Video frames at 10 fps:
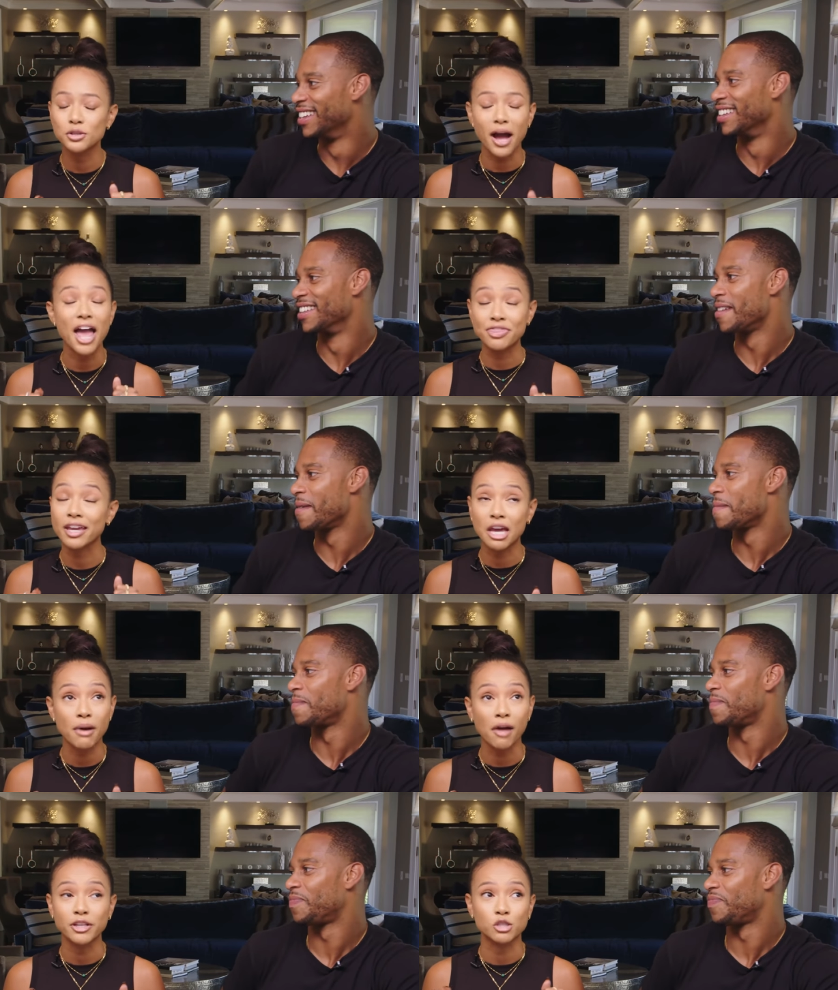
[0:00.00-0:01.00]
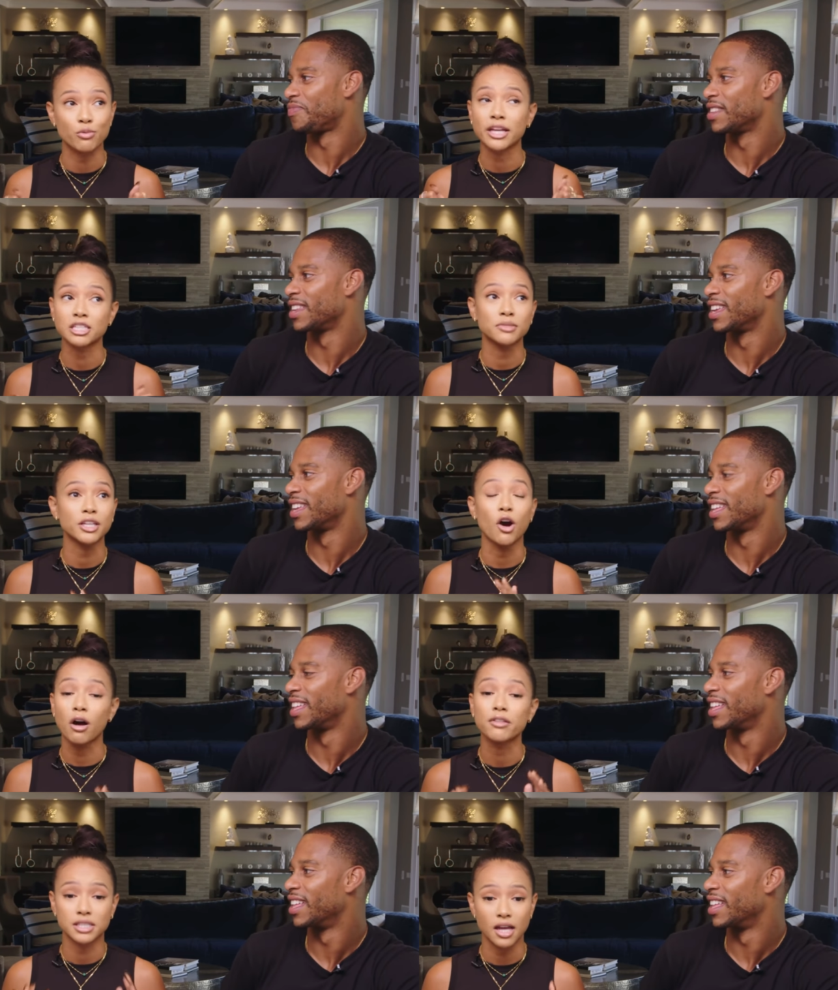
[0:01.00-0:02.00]
Speaker 1: to, I think about this randomly all
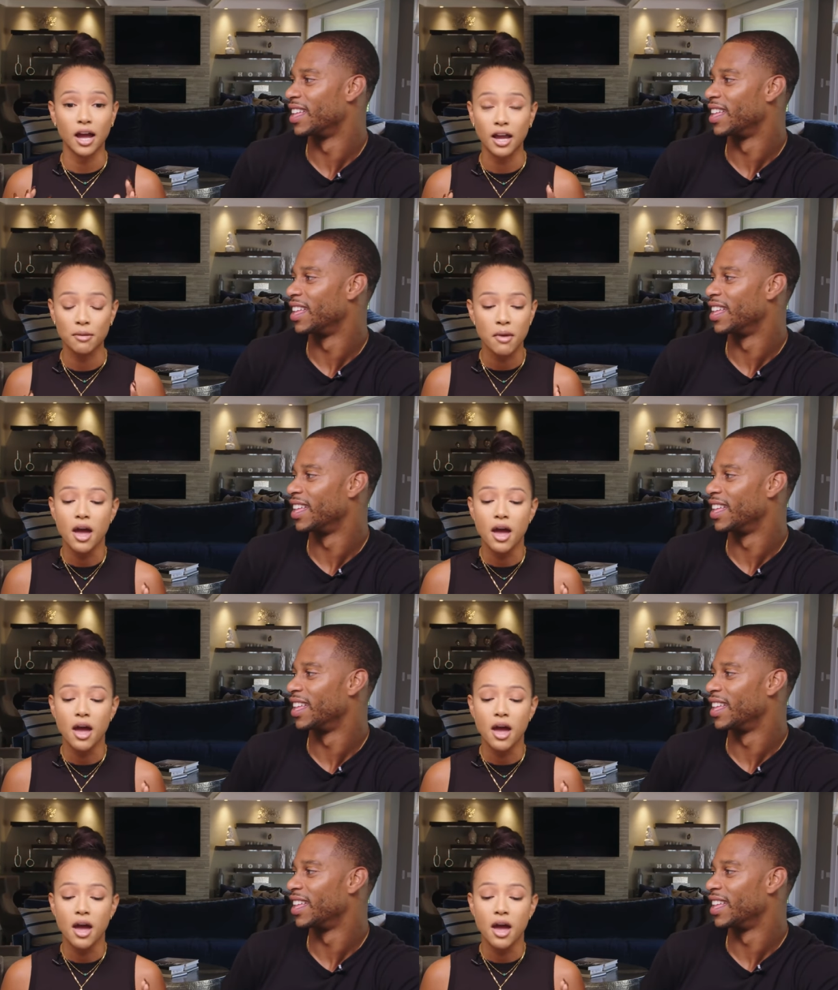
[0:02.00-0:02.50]
the time,